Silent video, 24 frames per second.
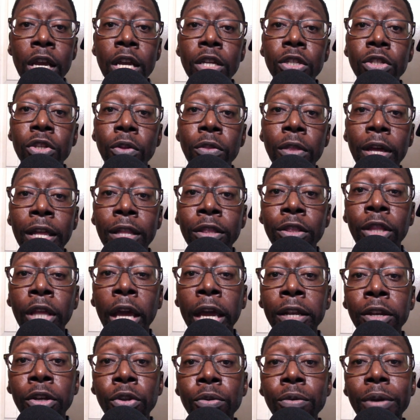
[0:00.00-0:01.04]
so that
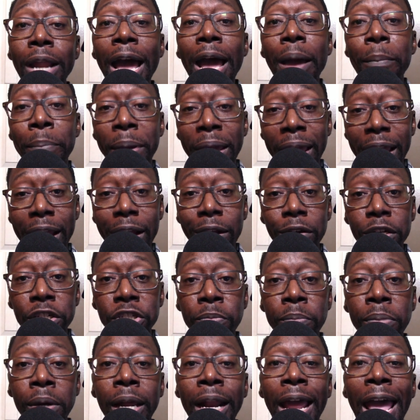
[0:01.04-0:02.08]
they do not perish
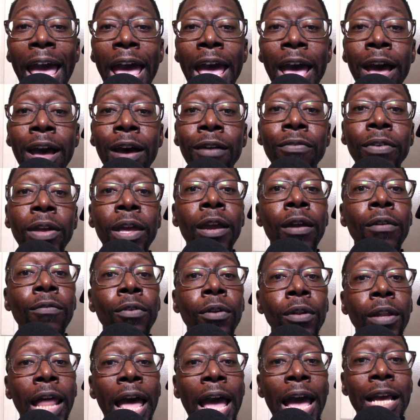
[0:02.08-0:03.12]
but have
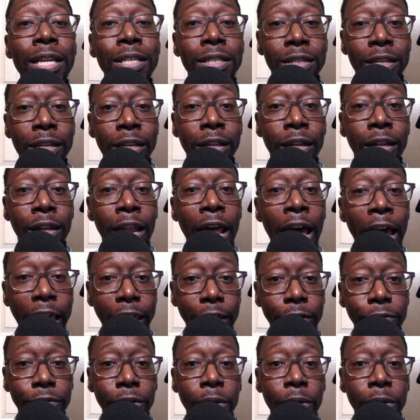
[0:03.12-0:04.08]
everlasting life.